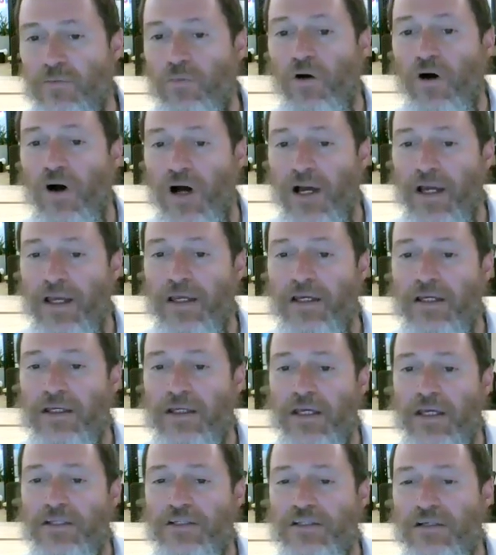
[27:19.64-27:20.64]
Why?
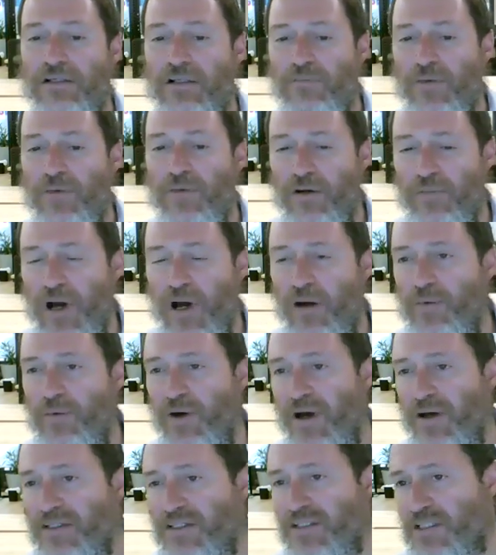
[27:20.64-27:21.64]

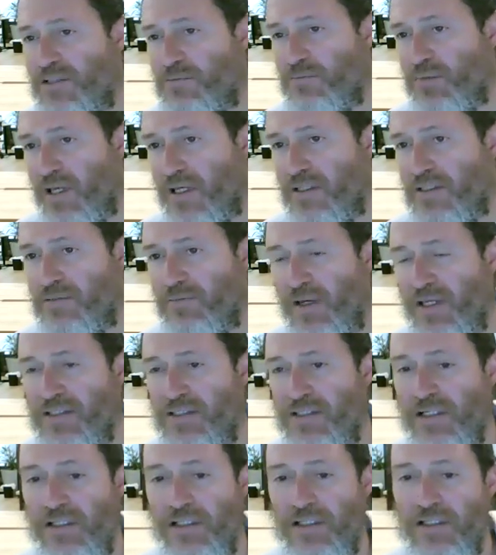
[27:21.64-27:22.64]
Rashi explains
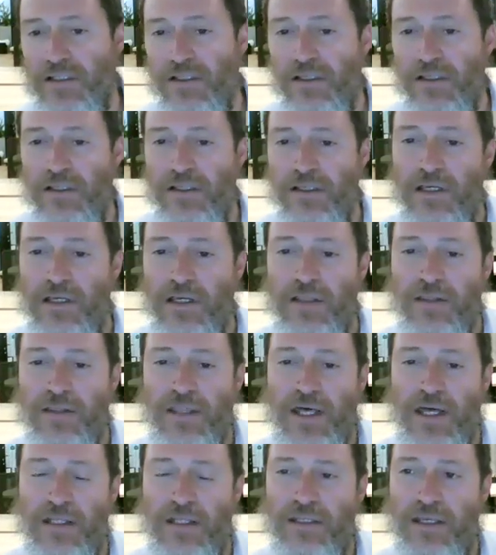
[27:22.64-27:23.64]
basically
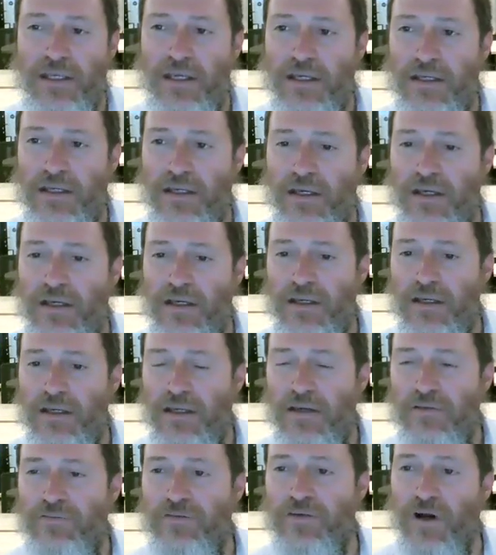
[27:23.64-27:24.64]
that
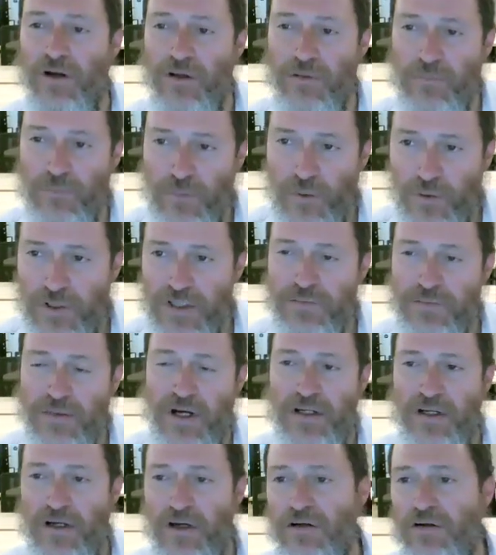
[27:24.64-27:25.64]
if young boys
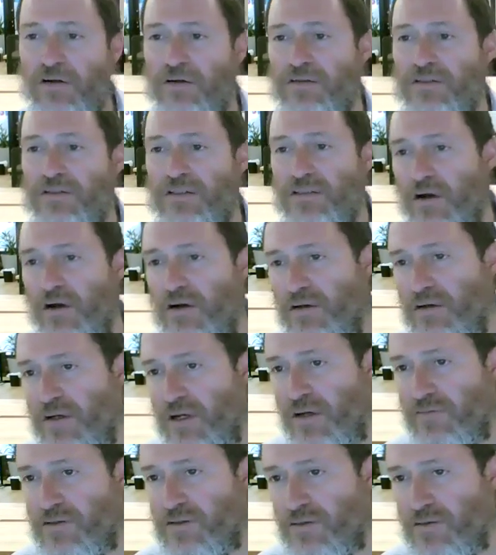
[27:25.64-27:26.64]
marry young girls, it's harder
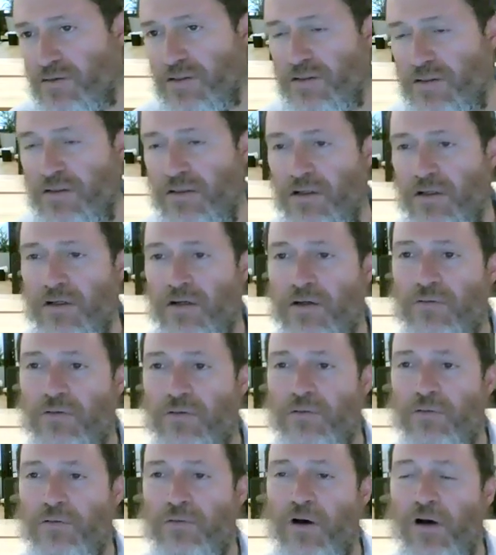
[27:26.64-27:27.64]
to have children.
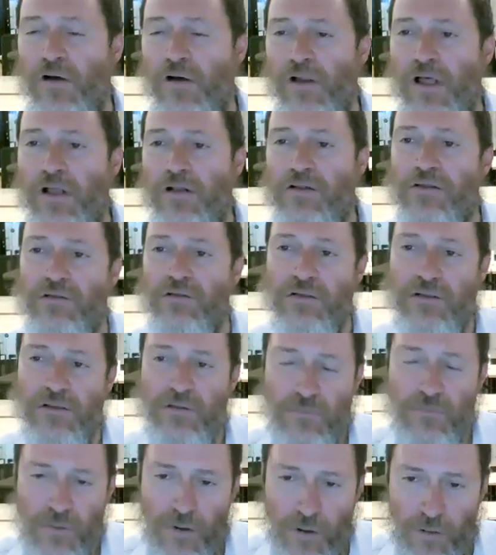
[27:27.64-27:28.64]
Well, older,
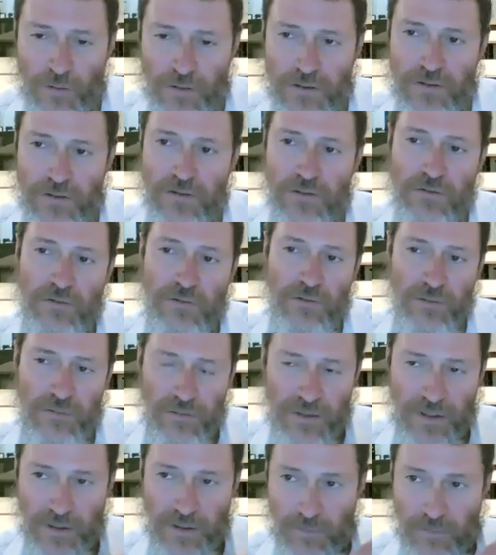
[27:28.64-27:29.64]
we
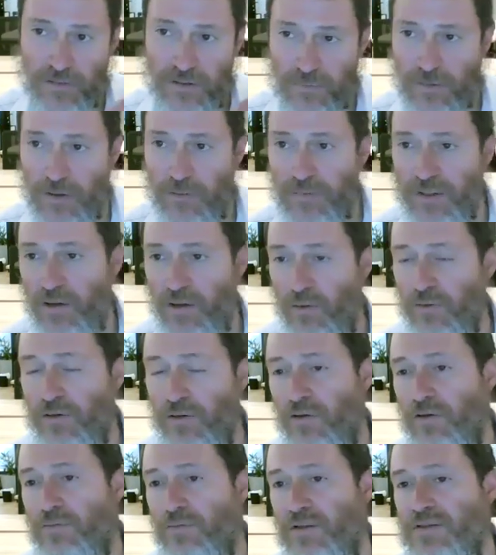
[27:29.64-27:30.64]
don't mean
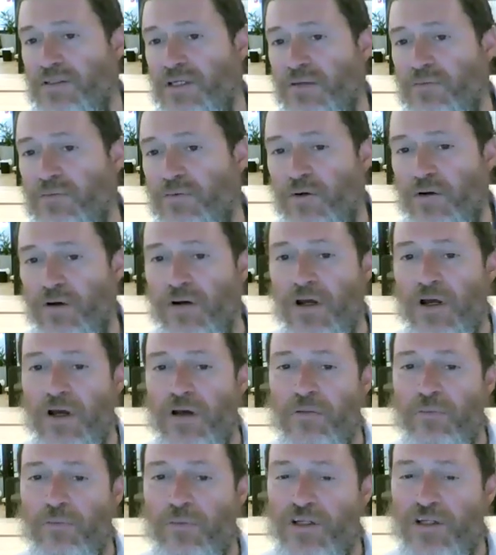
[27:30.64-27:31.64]
old, but I'm saying more
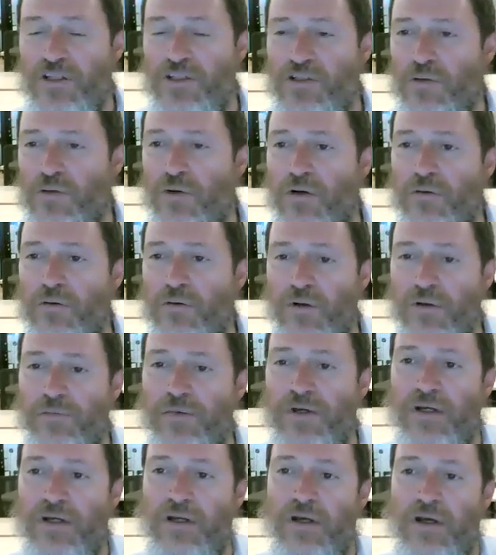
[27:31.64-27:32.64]
mature
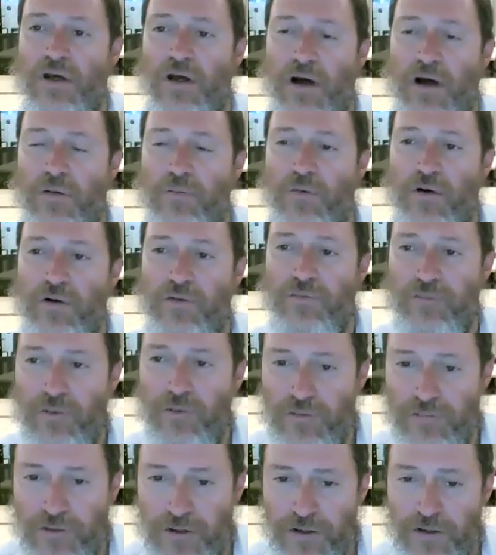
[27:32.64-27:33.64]
women are more
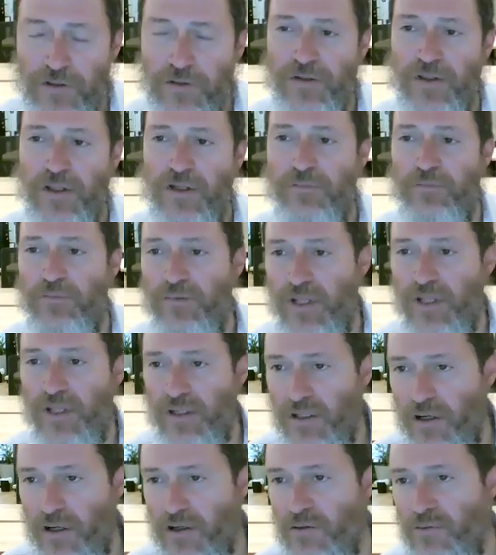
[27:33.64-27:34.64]
fertile
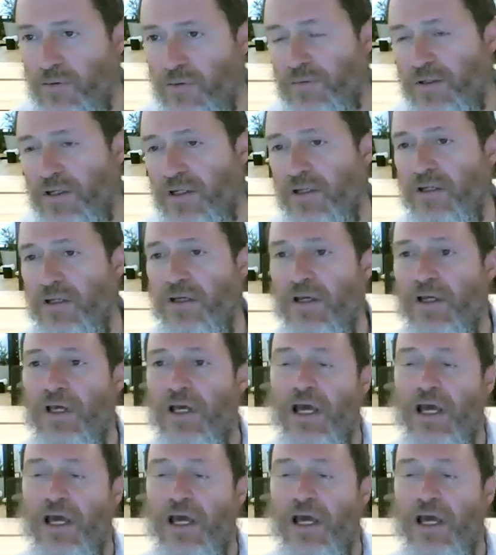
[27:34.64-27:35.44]
than young women,